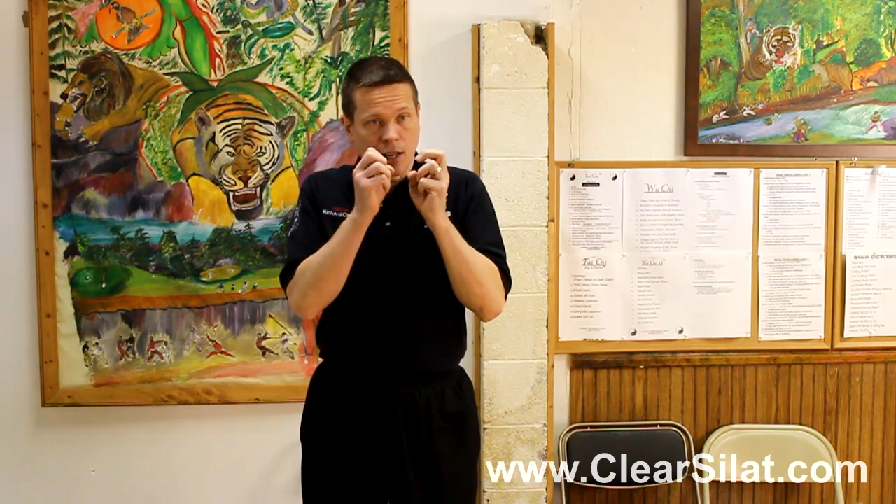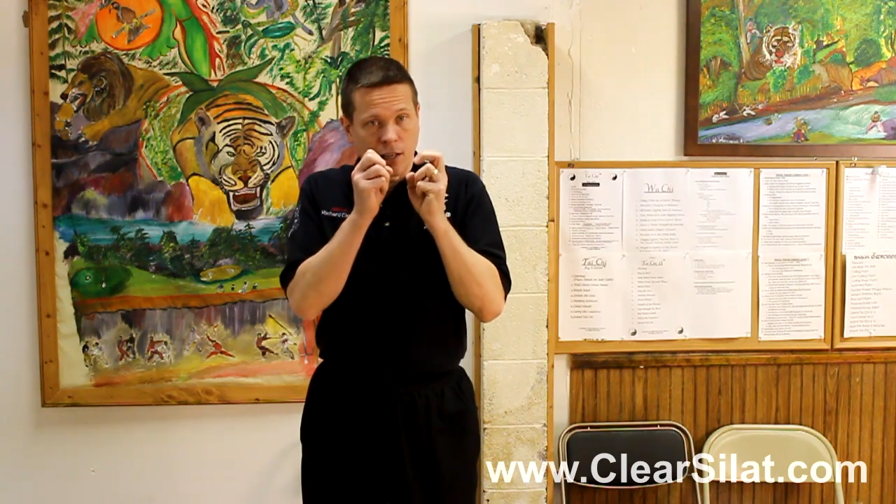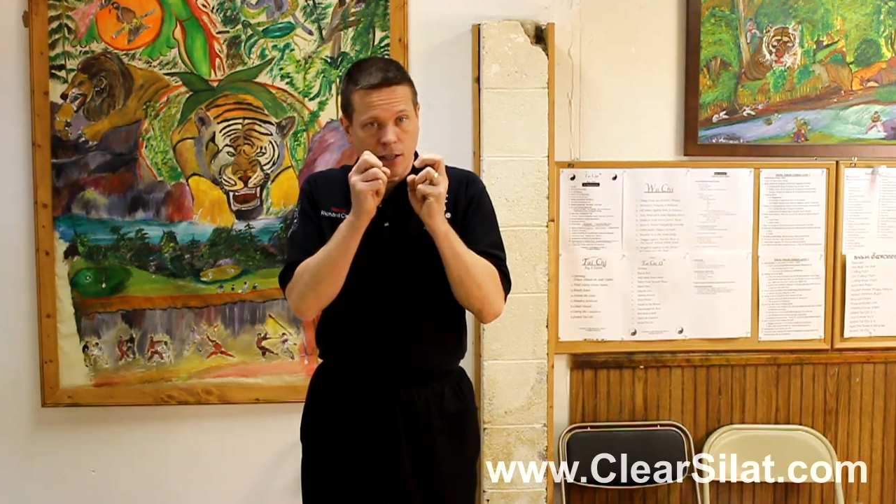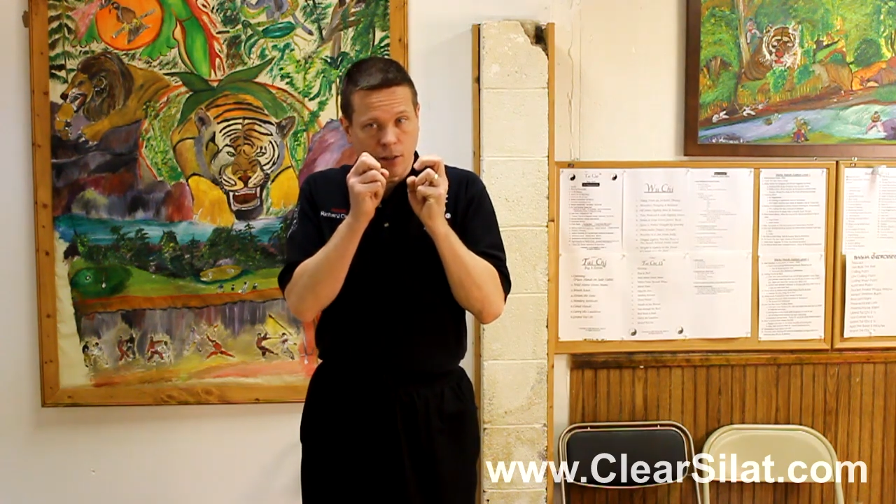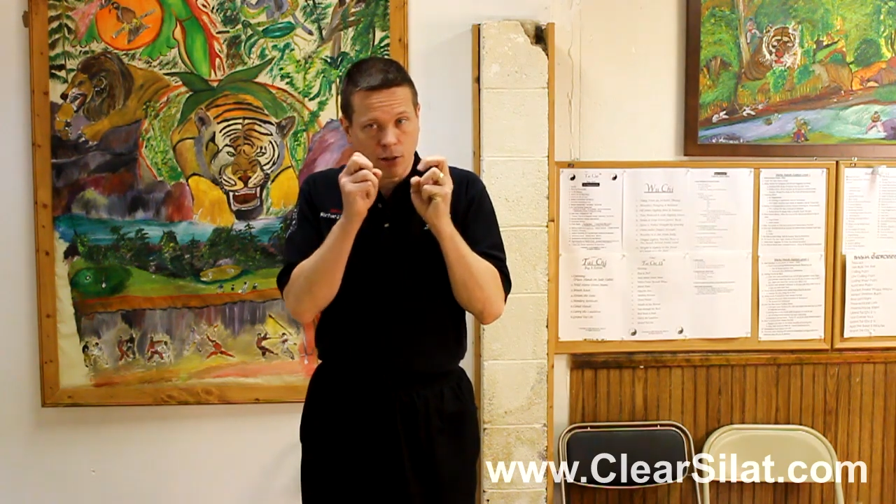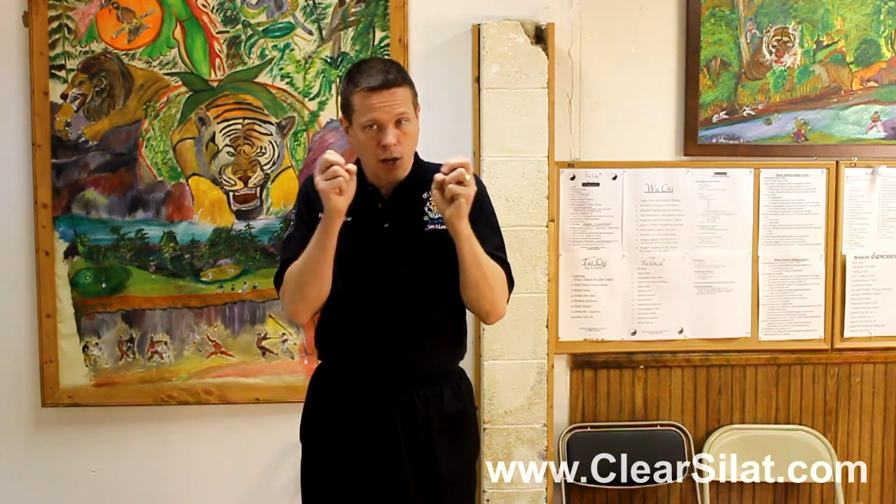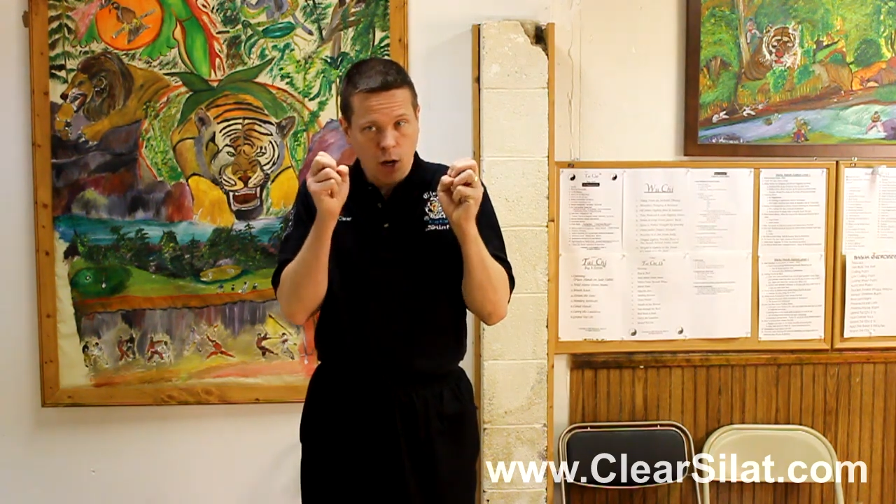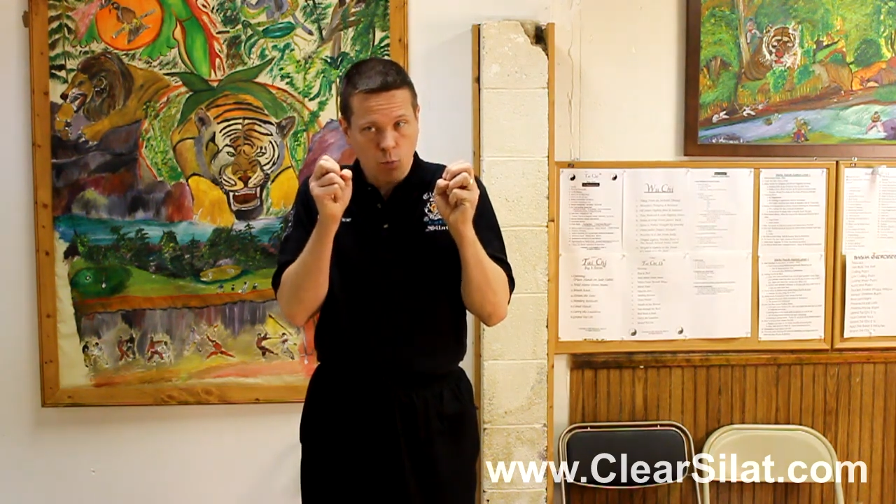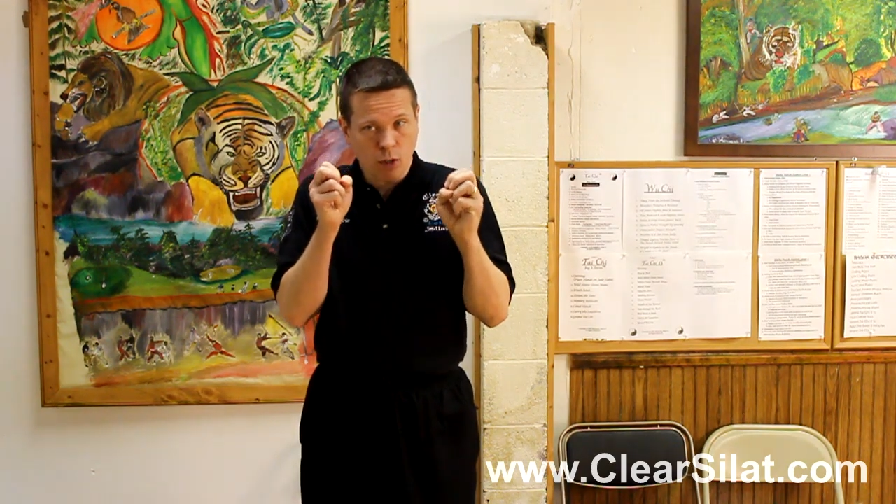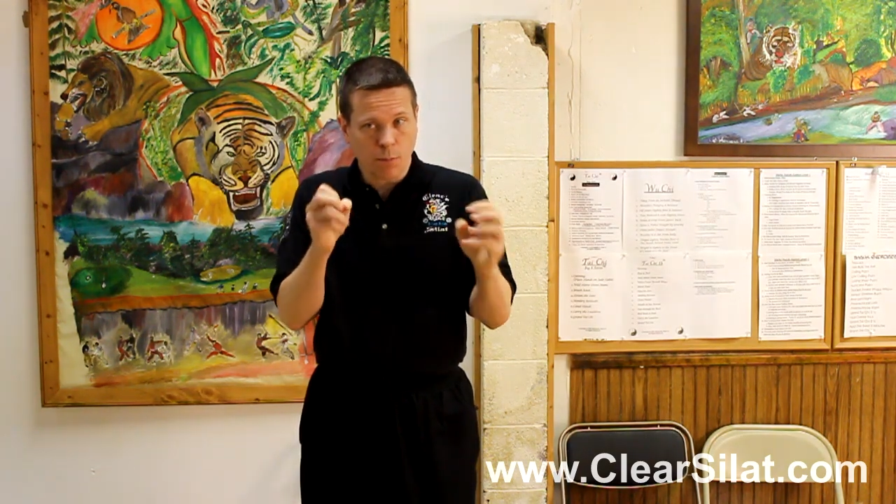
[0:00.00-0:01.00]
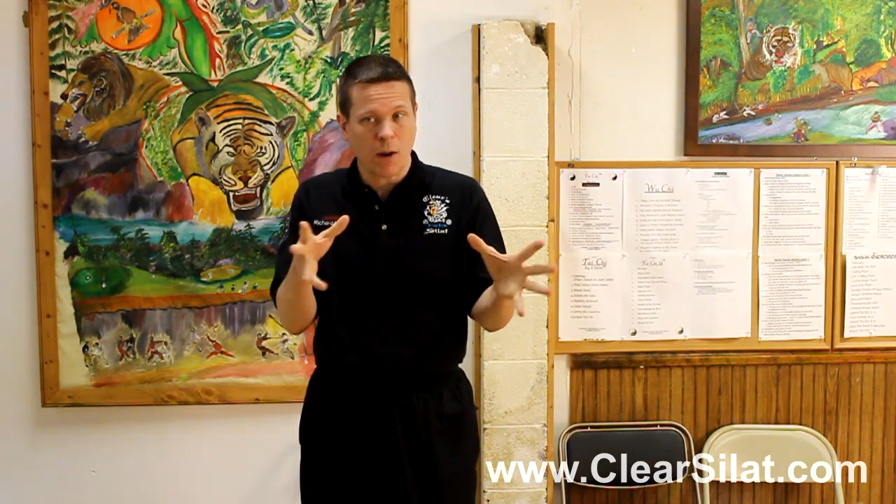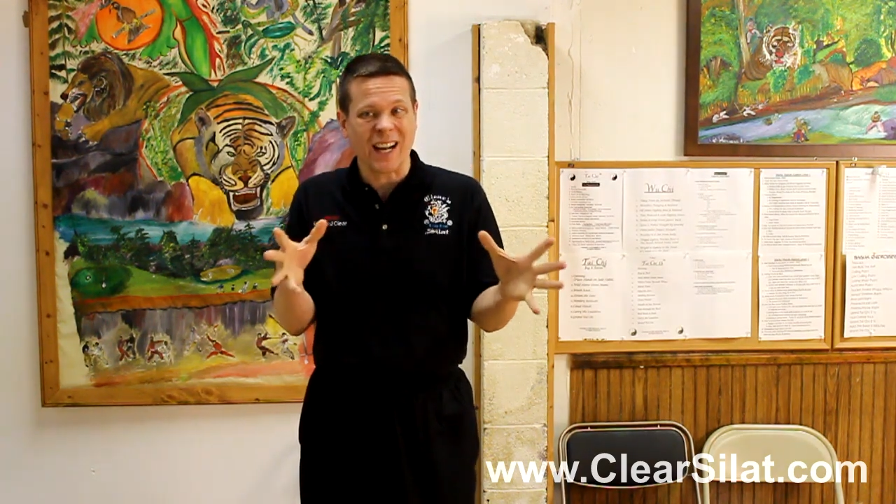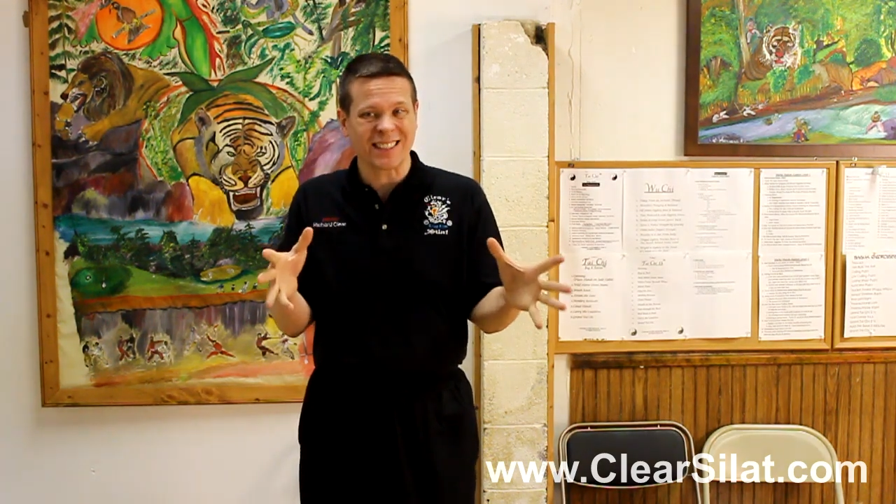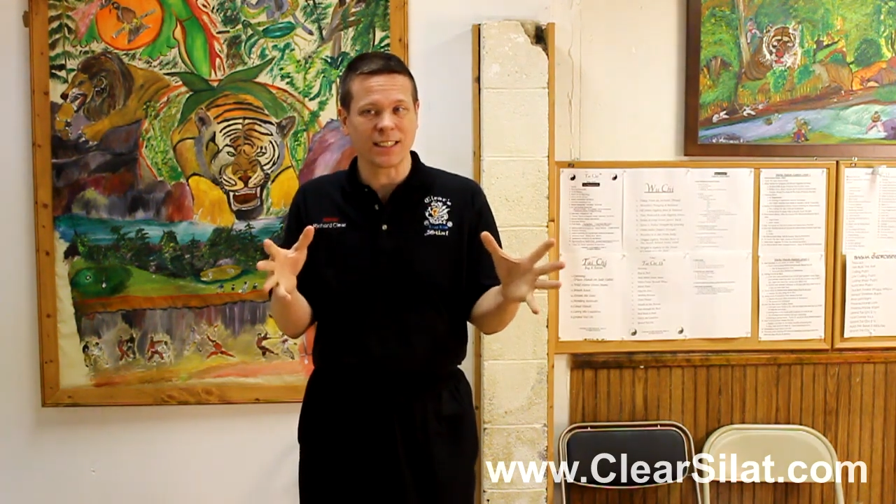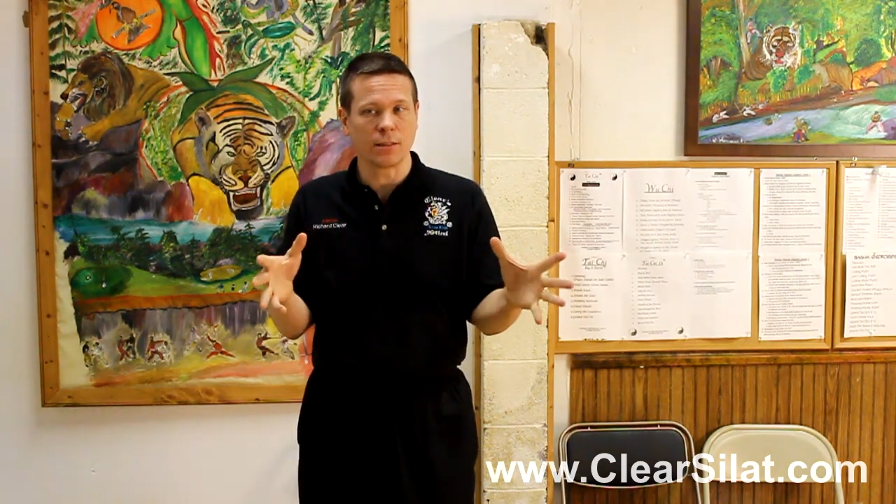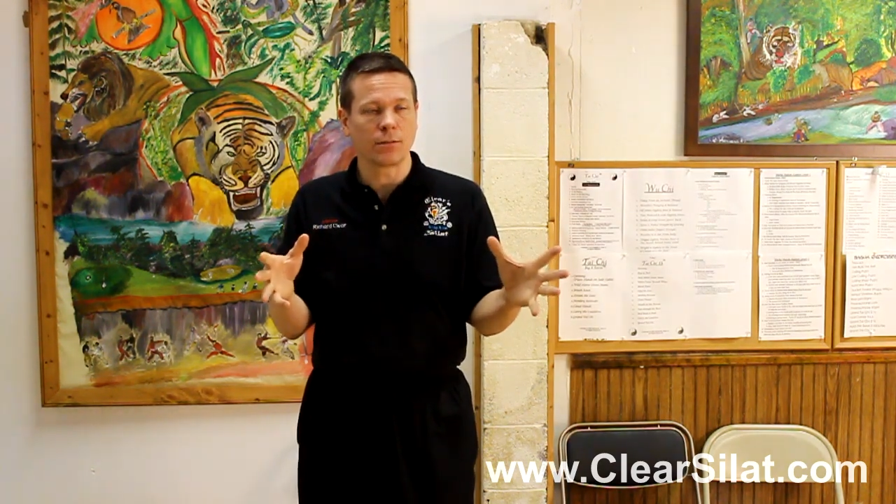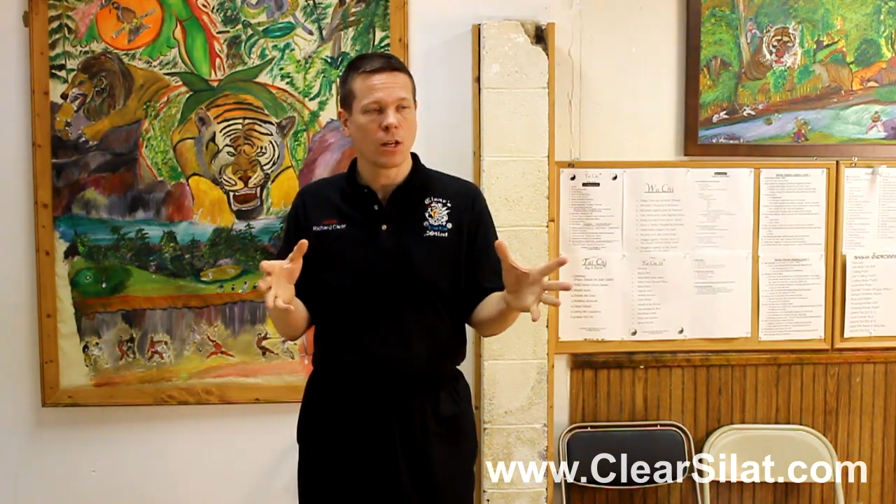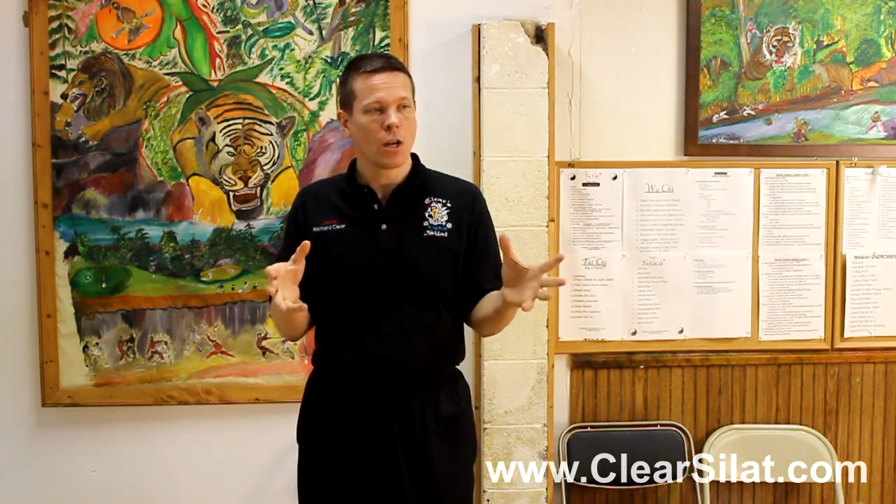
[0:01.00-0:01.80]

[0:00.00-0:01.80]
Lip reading: is responsive